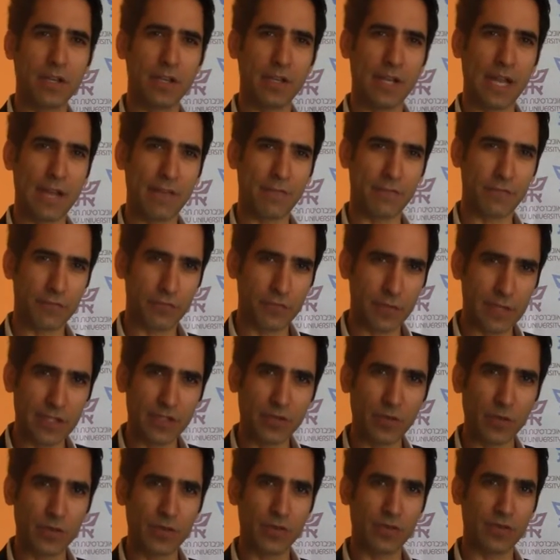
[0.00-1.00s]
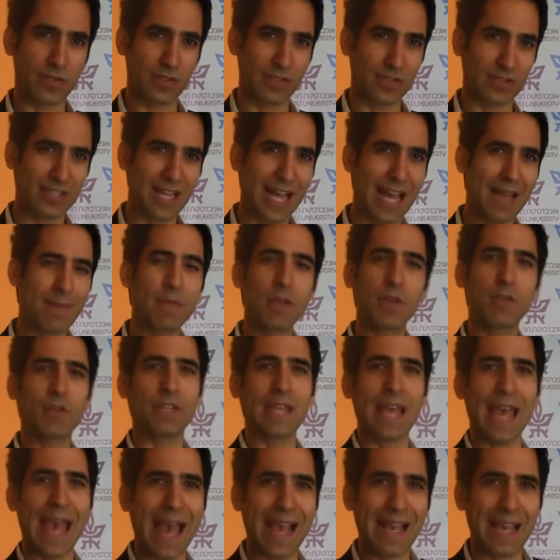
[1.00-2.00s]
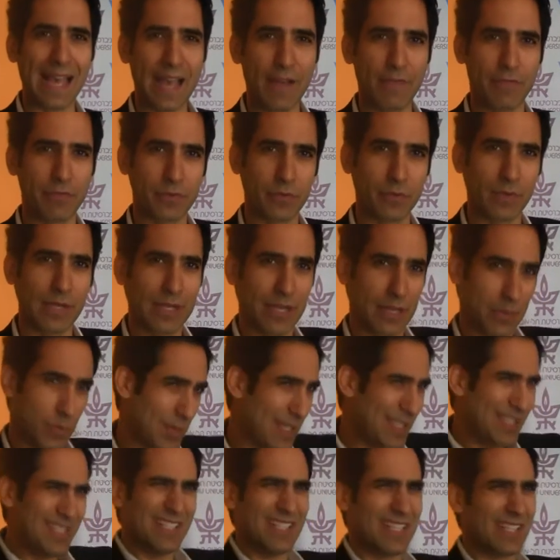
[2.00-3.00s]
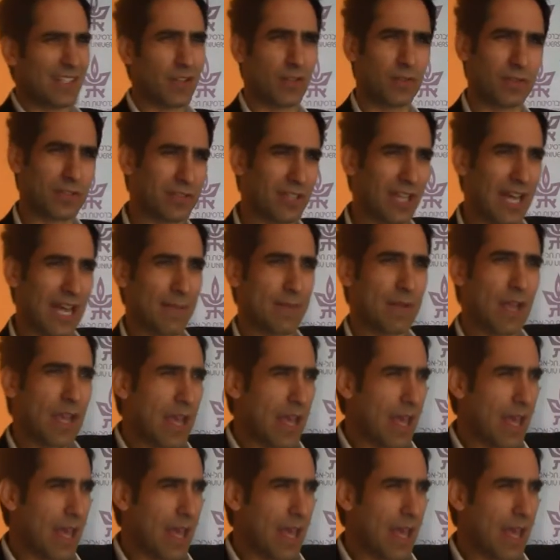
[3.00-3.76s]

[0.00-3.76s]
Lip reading: enough resources and time, you can hack everyone. And we see that all the time.